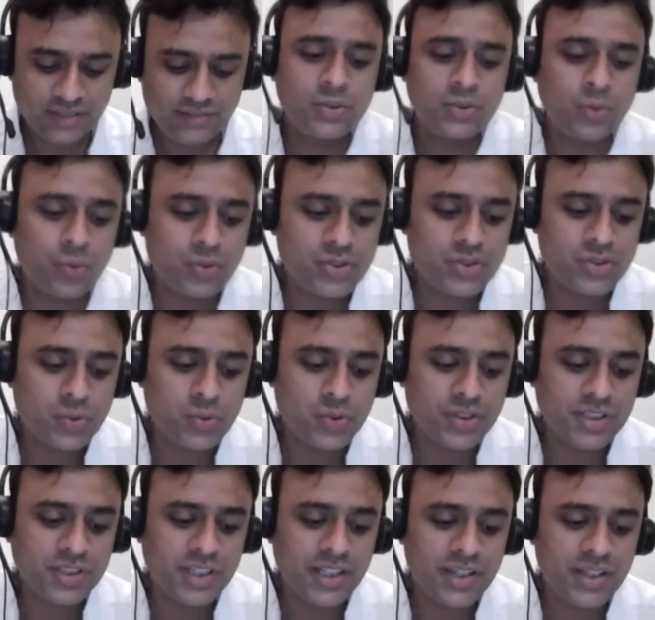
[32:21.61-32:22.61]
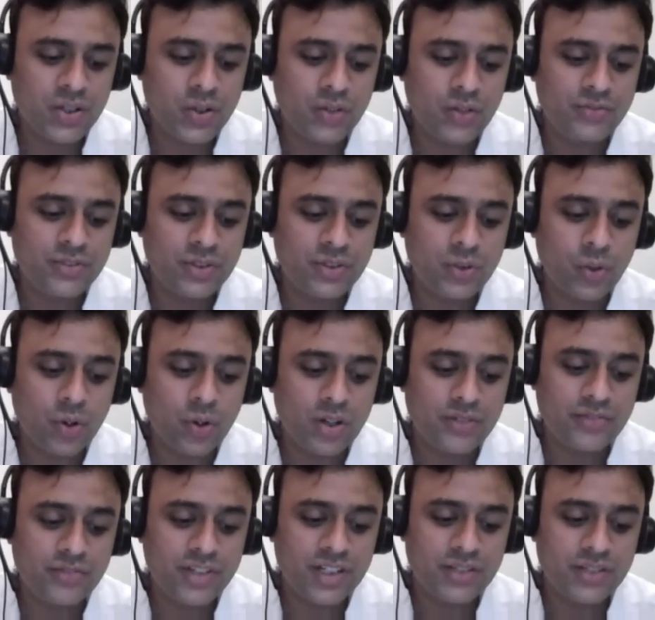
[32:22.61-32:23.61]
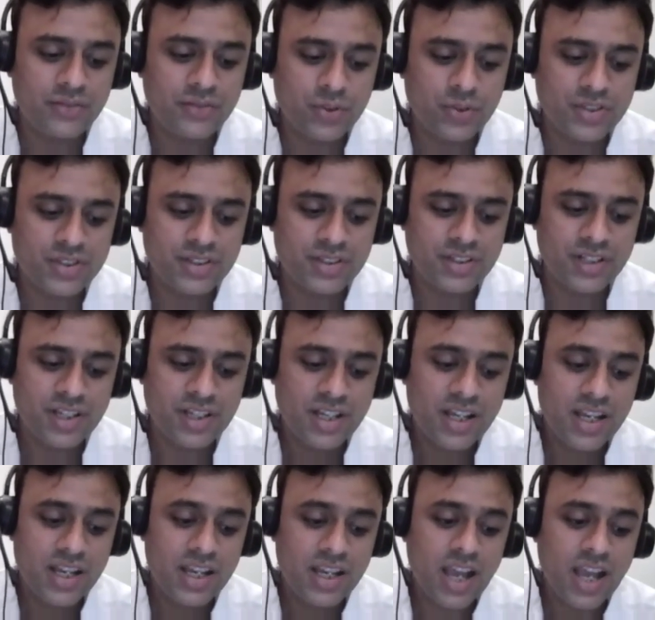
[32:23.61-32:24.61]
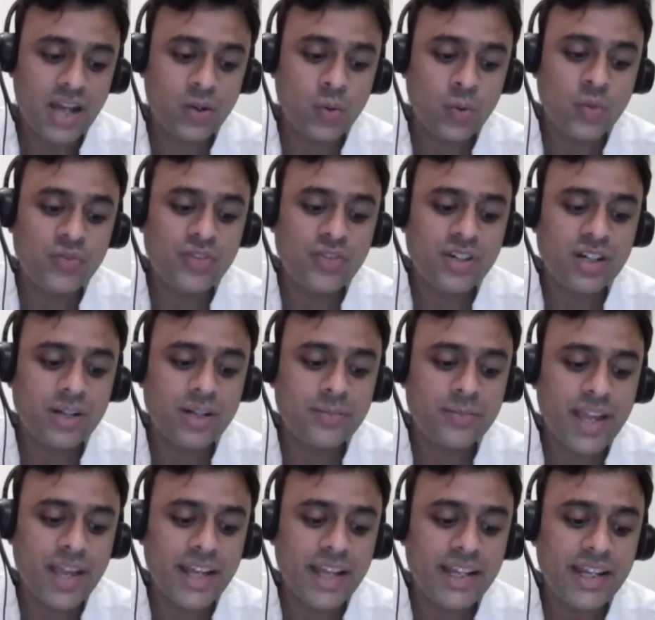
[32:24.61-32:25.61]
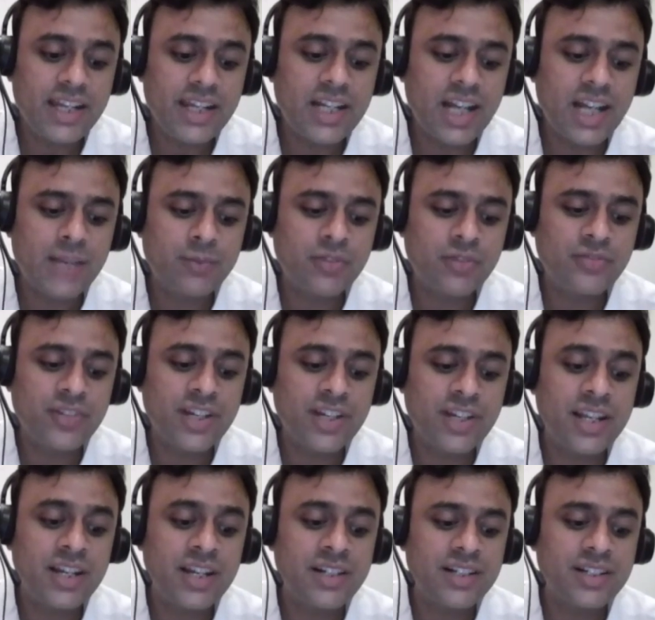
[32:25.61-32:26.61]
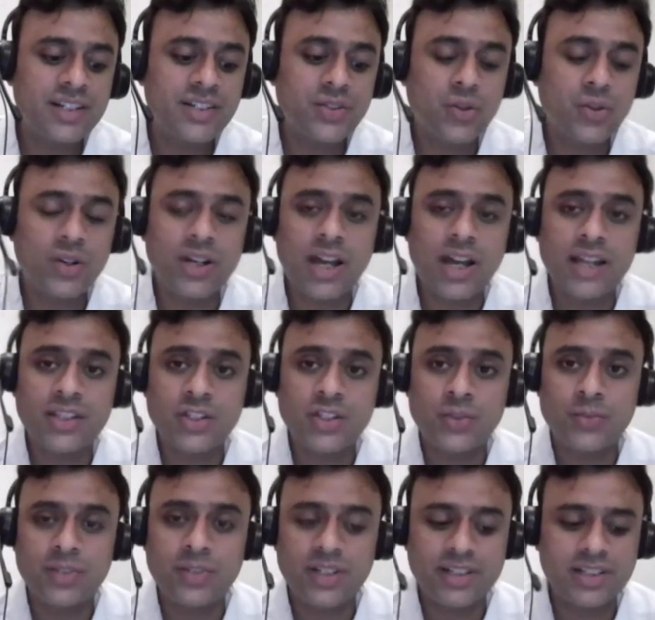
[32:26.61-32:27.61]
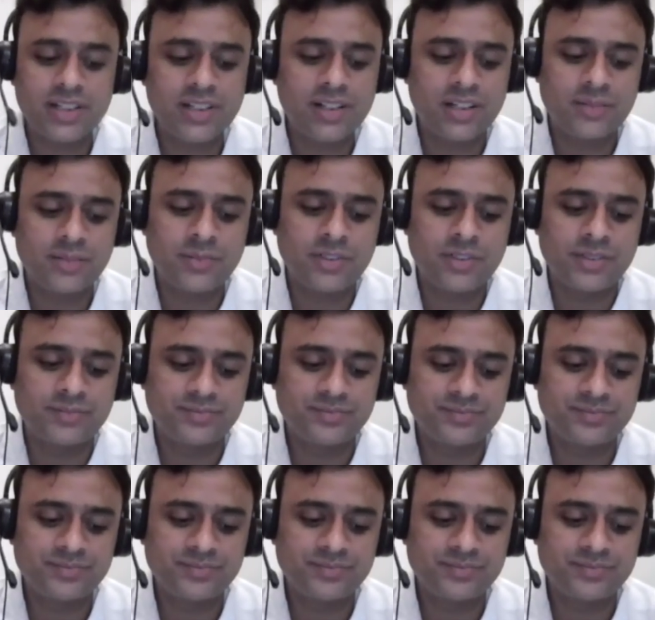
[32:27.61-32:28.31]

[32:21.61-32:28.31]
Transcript: Those who think of the Lord with devotion can overcome any type of inherited or accumulated karma.